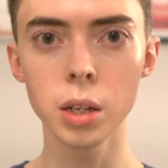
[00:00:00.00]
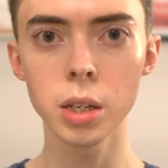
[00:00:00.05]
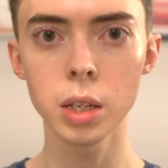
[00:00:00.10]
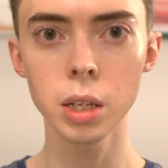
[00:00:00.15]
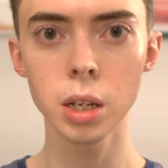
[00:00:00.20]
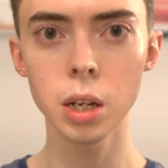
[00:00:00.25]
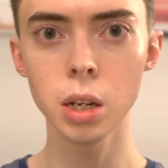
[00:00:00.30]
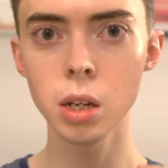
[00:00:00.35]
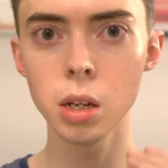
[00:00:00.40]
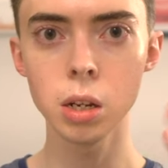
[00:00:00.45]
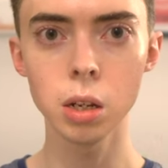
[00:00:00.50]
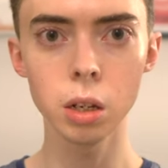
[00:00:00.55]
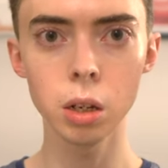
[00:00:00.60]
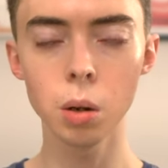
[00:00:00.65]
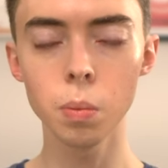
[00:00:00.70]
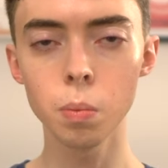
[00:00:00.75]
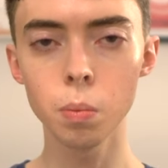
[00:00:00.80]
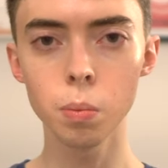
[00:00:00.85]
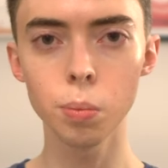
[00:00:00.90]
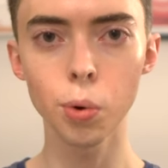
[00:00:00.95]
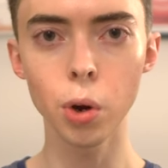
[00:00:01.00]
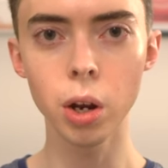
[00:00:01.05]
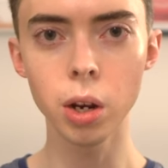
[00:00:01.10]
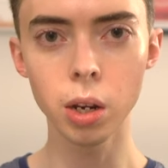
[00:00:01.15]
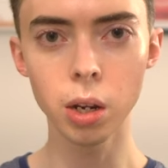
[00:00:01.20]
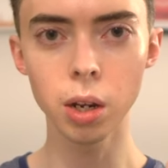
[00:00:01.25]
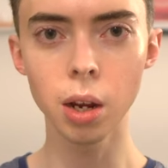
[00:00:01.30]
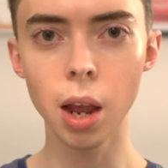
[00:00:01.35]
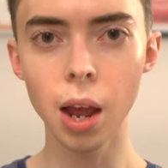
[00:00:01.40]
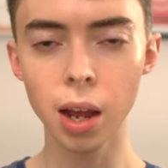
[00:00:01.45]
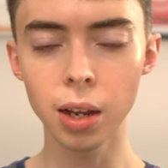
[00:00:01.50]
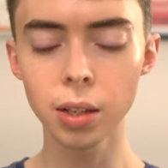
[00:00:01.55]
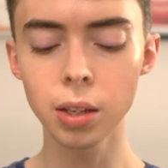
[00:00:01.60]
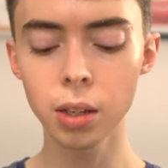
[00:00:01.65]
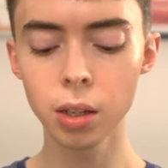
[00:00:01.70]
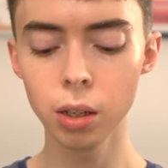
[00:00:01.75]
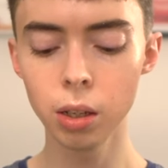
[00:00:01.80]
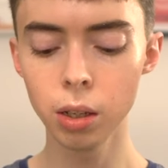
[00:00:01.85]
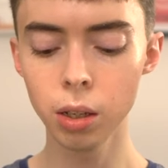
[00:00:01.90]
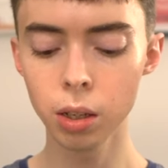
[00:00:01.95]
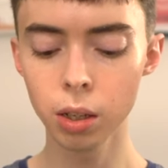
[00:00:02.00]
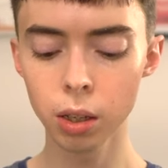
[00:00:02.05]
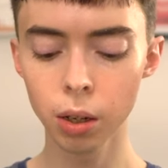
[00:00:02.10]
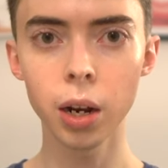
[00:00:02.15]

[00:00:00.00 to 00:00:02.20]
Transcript: skin brightening essence.